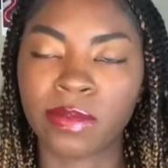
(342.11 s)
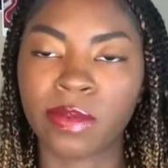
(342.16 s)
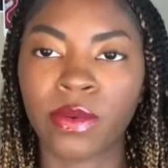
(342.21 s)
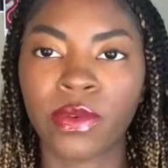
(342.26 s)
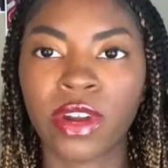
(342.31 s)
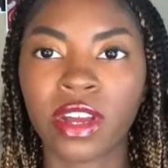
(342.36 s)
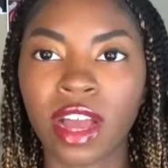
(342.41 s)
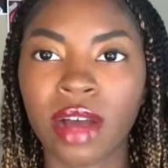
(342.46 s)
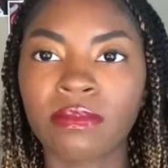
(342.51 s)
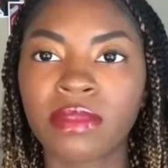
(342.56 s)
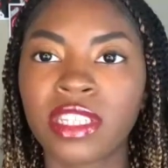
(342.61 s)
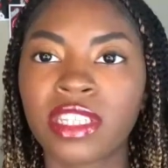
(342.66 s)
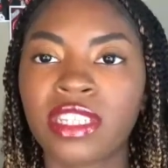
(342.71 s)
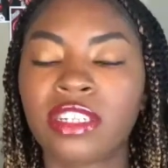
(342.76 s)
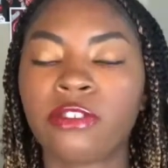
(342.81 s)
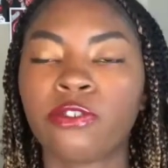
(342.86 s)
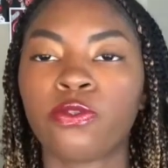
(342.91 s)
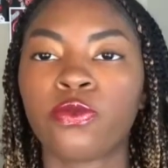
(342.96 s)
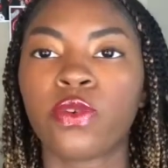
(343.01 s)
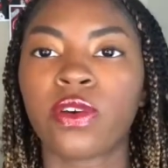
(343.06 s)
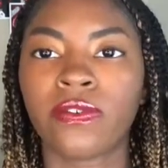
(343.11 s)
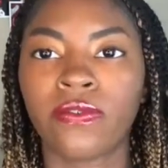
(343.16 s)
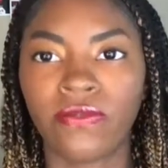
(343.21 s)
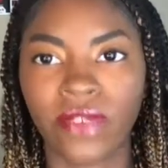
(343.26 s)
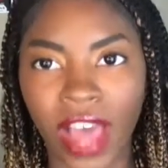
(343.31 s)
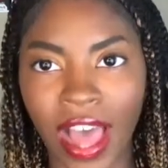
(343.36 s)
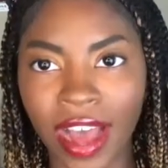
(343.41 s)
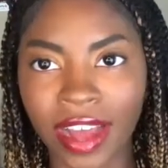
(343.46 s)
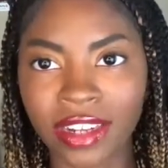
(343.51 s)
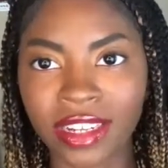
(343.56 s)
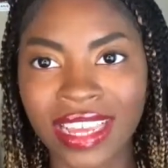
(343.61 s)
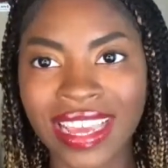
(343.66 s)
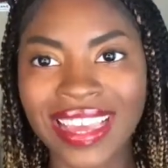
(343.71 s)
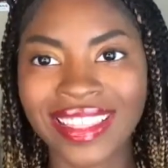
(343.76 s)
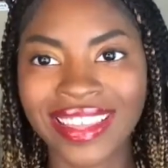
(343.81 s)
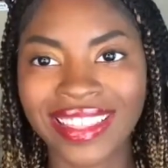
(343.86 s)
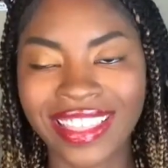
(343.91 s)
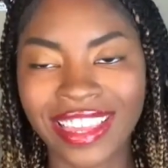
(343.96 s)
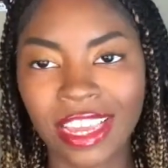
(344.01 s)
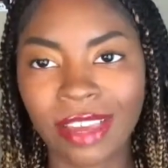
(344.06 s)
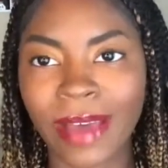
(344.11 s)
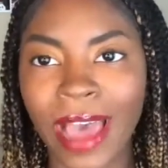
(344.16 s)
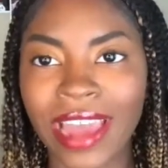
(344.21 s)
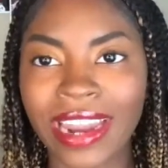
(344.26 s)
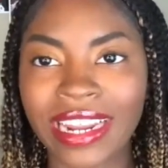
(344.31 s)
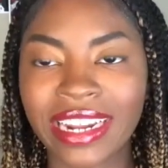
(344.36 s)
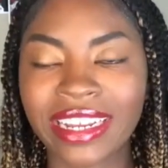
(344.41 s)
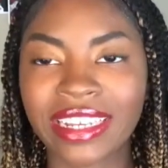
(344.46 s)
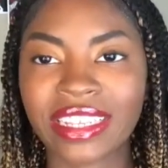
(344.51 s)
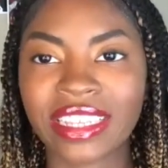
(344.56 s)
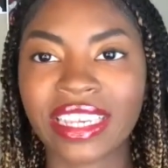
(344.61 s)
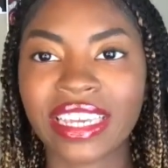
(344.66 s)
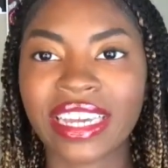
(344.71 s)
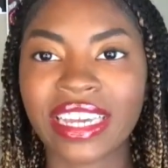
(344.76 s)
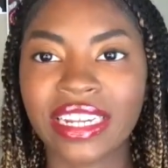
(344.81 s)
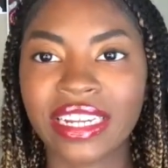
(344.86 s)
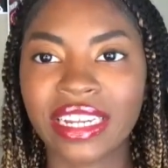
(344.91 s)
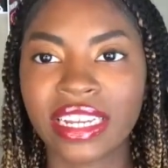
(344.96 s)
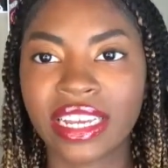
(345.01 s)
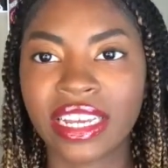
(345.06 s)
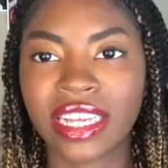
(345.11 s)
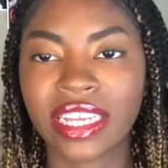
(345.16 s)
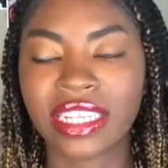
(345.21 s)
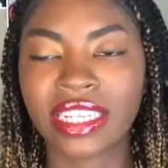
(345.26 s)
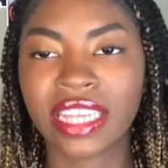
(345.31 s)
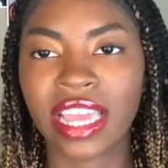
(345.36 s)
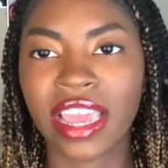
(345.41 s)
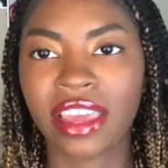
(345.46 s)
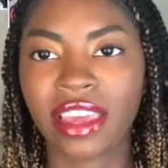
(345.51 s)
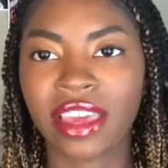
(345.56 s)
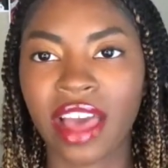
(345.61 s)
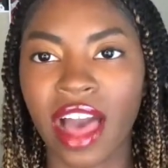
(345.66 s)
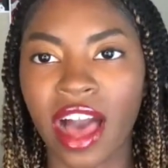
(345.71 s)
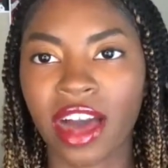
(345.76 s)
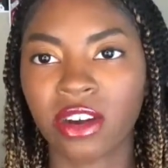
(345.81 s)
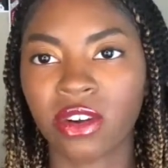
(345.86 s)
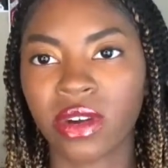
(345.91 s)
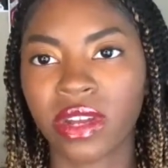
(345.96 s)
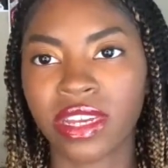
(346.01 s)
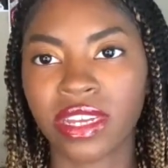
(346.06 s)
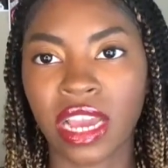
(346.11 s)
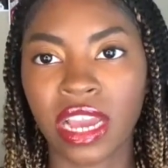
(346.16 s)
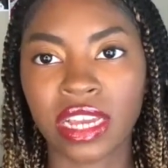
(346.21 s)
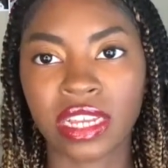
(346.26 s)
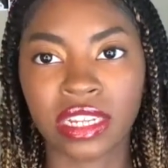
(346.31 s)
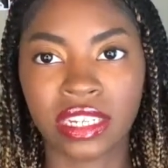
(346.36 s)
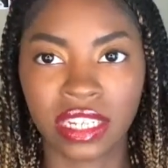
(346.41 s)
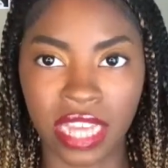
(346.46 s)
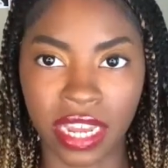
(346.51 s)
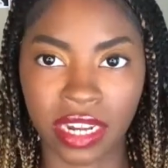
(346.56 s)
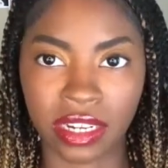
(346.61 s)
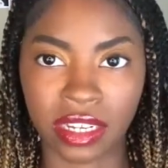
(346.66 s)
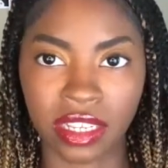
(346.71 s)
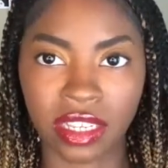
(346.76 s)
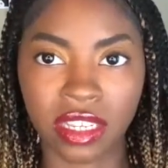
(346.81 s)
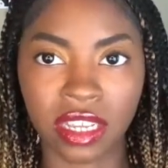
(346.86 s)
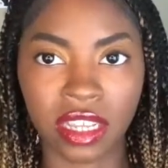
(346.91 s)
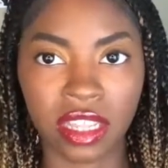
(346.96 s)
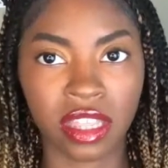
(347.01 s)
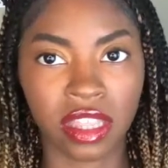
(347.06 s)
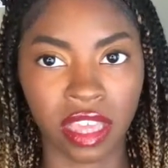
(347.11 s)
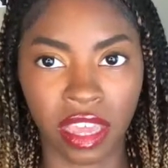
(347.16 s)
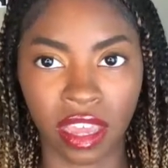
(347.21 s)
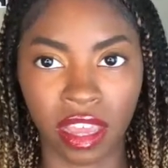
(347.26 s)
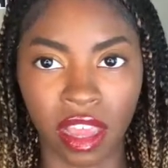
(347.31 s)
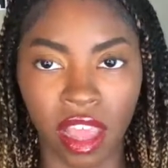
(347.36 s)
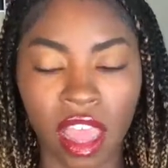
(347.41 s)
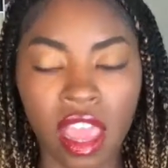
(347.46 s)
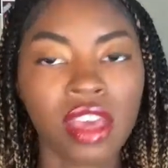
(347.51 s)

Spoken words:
But when it comes to fat, the thing about it is a calorie dense thing.